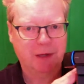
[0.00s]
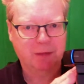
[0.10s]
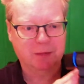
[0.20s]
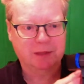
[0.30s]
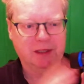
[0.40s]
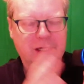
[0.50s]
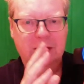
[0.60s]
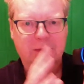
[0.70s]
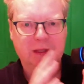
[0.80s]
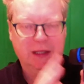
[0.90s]
no problem.
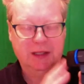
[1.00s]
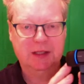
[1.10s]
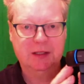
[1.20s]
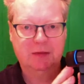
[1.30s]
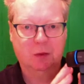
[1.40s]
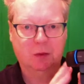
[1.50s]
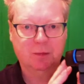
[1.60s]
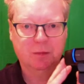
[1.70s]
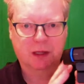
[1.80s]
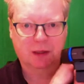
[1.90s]
But this is
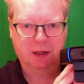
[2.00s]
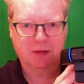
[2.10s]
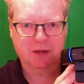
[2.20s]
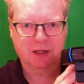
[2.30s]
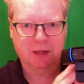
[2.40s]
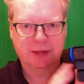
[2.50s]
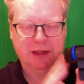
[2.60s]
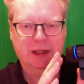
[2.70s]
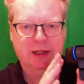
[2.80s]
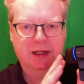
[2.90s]
for live
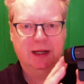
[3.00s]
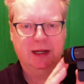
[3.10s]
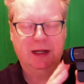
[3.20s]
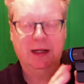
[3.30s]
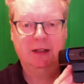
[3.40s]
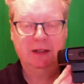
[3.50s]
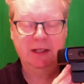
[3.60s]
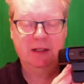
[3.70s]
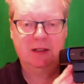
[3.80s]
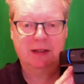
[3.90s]
streaming, uh, and the
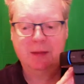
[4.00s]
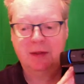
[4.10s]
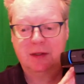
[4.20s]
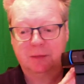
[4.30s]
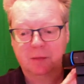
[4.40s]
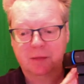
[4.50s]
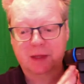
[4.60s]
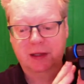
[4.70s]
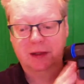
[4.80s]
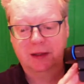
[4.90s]
reason that Amazon
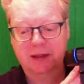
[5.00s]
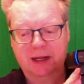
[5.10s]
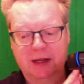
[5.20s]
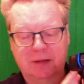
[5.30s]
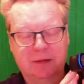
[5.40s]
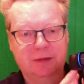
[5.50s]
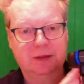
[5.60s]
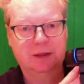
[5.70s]
you uh, know, likes to have